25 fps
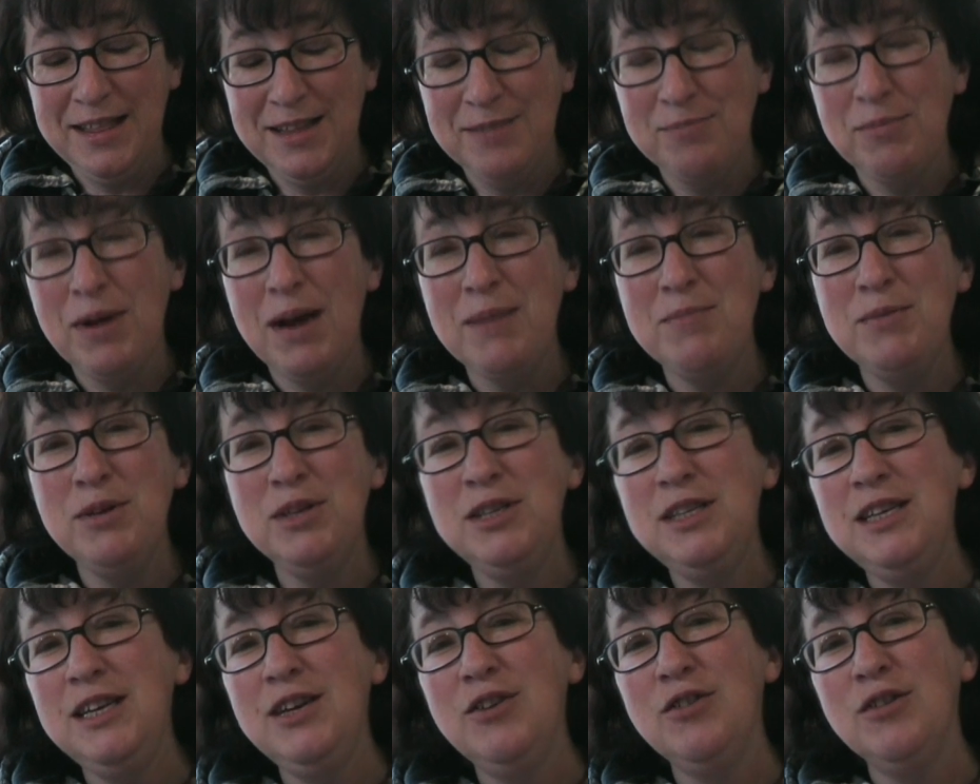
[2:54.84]
My
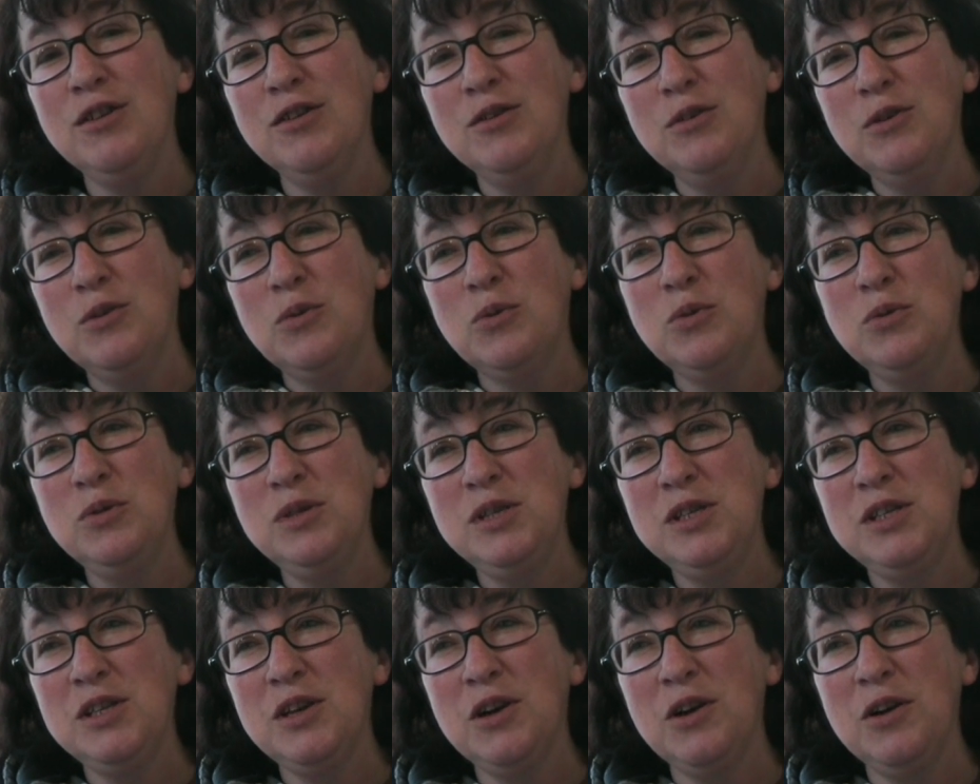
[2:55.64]
Mercy Crew
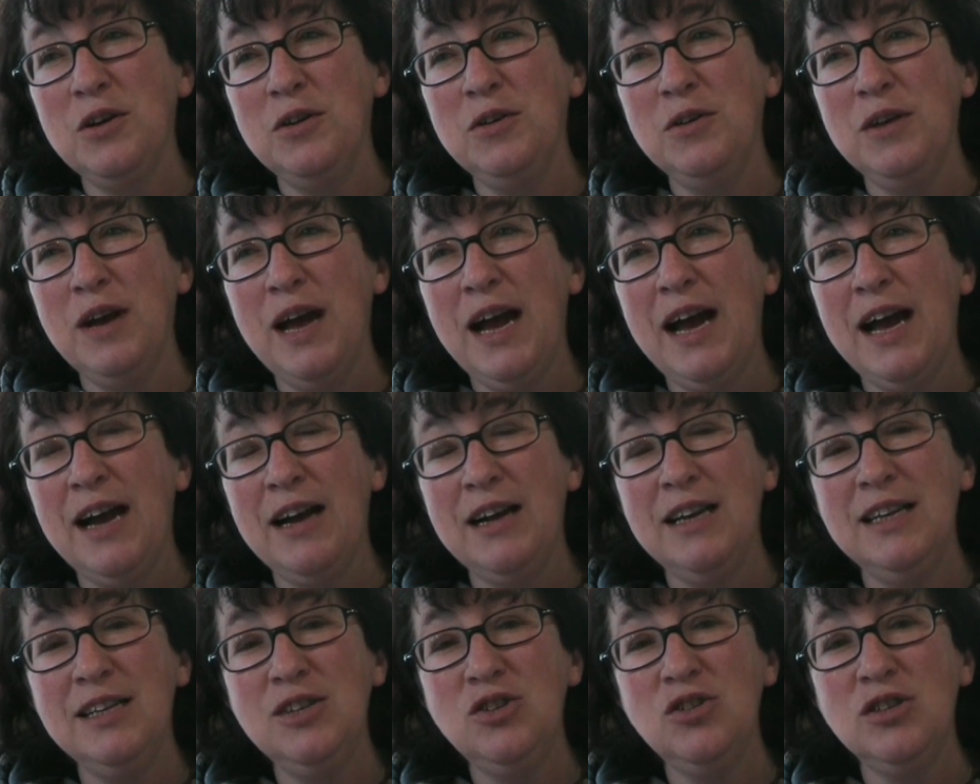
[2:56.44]
also
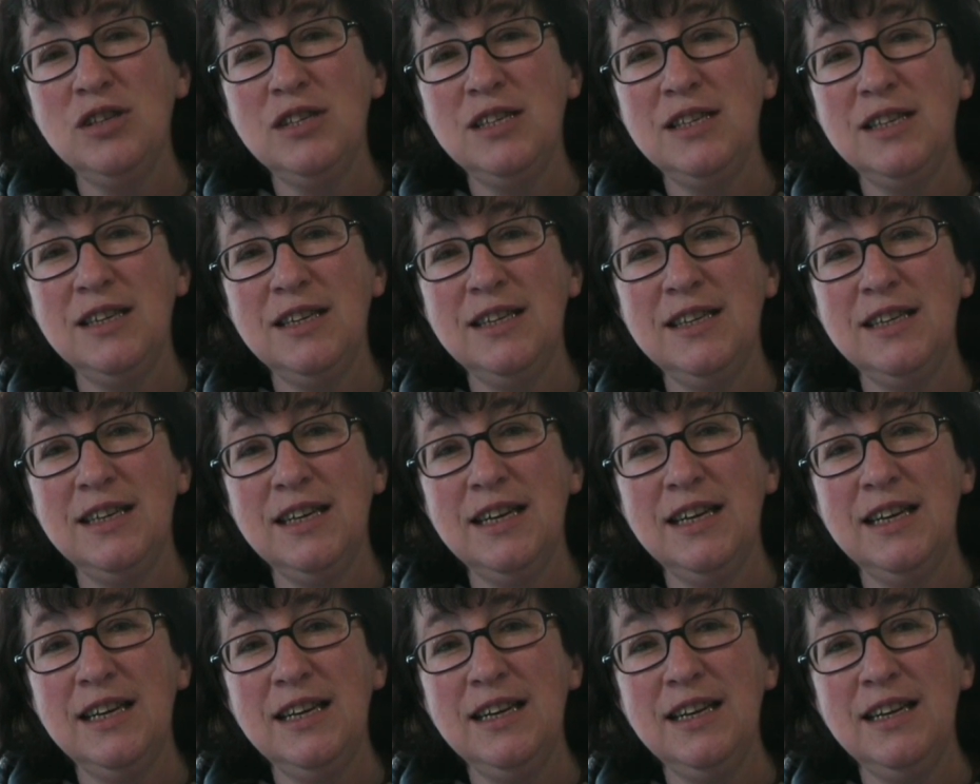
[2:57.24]
are interested
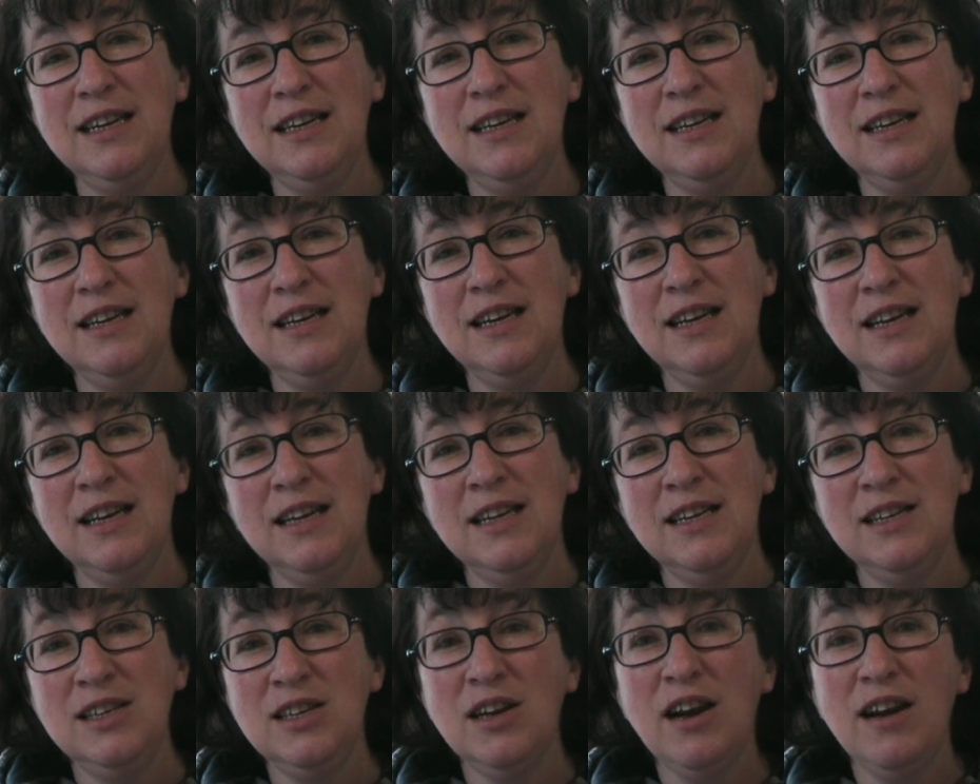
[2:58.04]
in
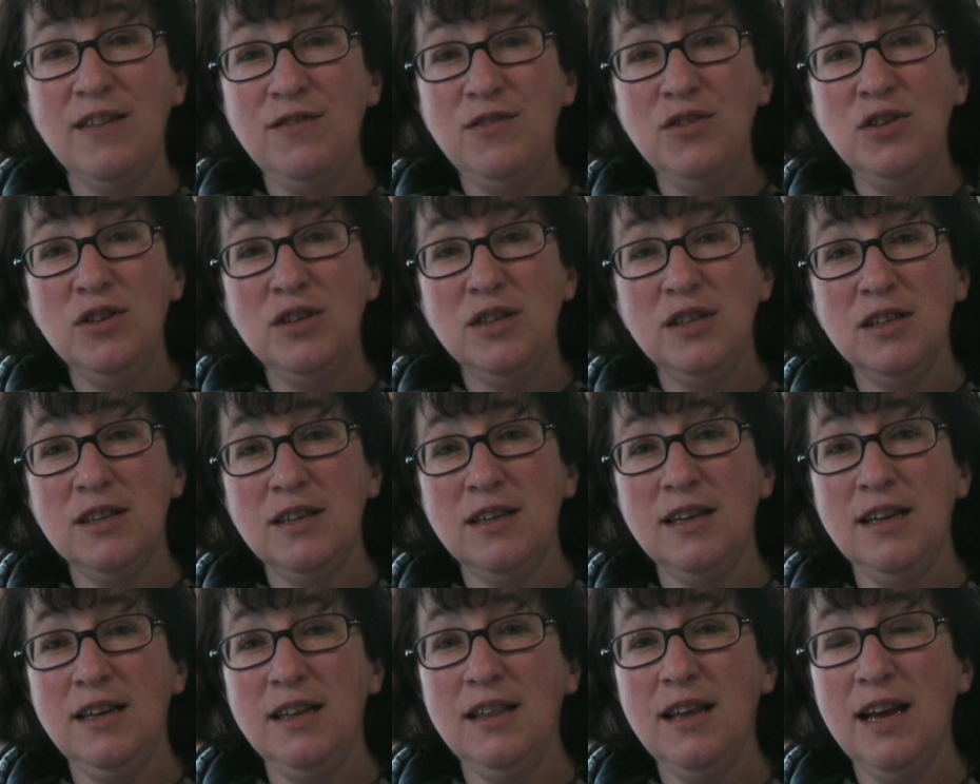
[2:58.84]
diversity.